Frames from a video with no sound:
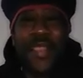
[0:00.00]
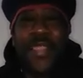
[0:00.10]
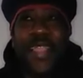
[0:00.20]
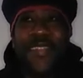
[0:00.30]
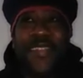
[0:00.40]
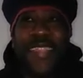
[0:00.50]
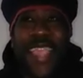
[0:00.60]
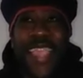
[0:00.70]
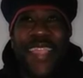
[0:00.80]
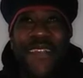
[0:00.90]
let's
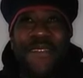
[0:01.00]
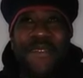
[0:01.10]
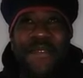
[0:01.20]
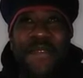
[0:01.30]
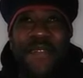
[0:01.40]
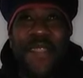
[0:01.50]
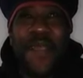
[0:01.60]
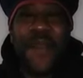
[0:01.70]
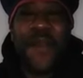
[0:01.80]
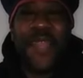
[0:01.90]
see.
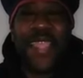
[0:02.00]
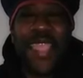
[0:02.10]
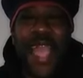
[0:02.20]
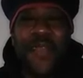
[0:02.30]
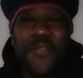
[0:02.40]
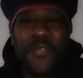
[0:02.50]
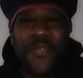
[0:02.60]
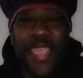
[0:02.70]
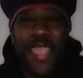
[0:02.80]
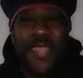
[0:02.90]
On the count of
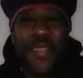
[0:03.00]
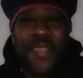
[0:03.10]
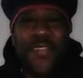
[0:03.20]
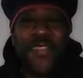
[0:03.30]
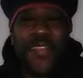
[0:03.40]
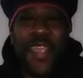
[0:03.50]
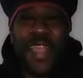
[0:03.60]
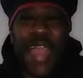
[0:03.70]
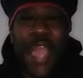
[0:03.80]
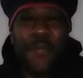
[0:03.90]
3, start
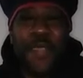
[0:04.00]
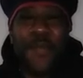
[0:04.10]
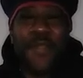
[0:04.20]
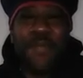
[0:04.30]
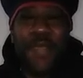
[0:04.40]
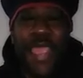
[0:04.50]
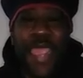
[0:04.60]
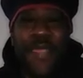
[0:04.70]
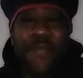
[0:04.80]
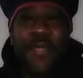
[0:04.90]
clapping with
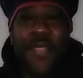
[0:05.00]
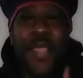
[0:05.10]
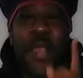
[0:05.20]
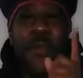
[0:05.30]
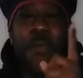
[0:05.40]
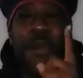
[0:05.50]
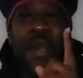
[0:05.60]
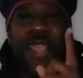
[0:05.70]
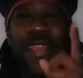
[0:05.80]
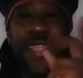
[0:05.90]
me.
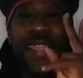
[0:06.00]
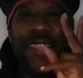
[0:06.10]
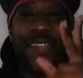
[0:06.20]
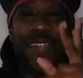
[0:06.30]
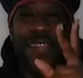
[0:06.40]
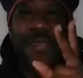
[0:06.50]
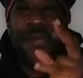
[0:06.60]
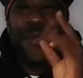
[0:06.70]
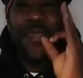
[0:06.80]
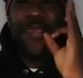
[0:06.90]
1, 2,